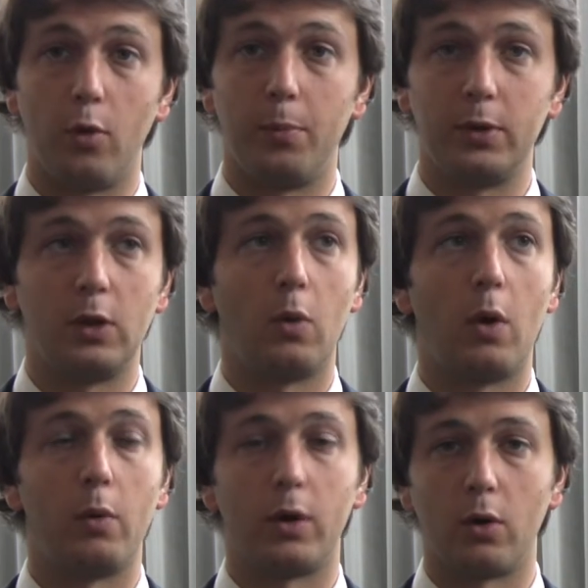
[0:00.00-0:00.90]
property
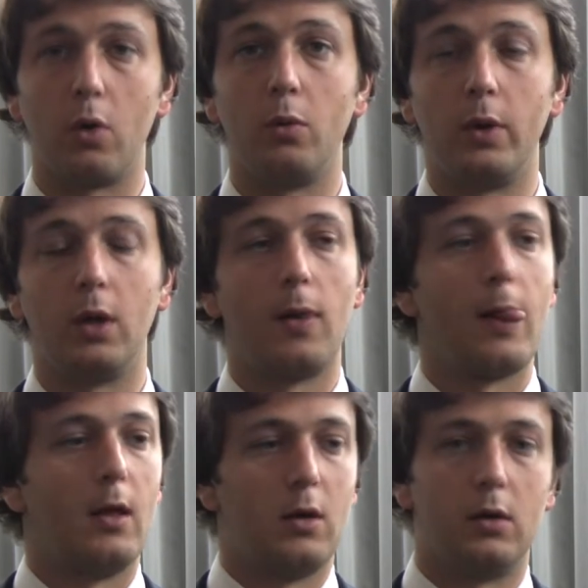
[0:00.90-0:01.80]
where we grown
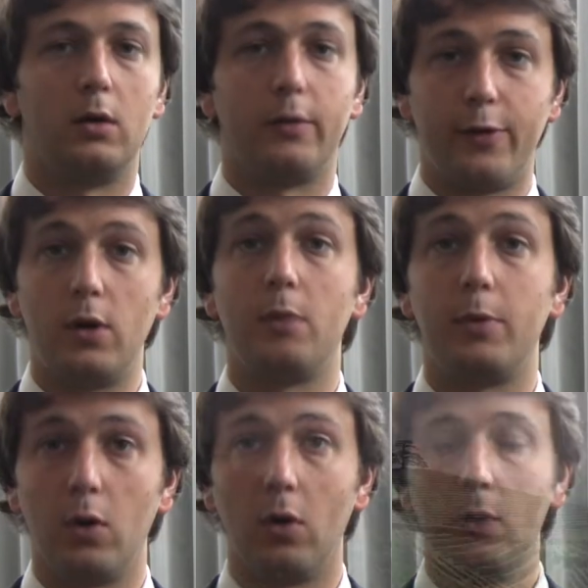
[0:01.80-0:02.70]
the
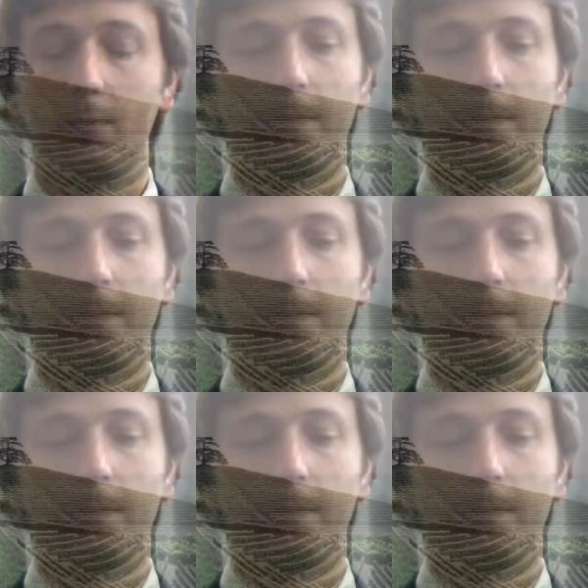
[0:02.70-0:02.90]
Nebbiolo.